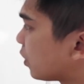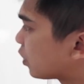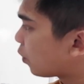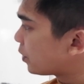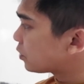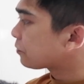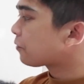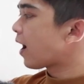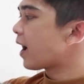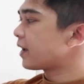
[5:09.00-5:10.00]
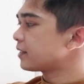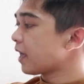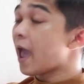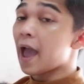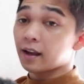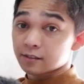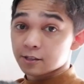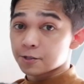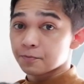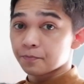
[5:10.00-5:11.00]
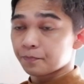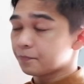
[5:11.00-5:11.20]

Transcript: we're going to find X.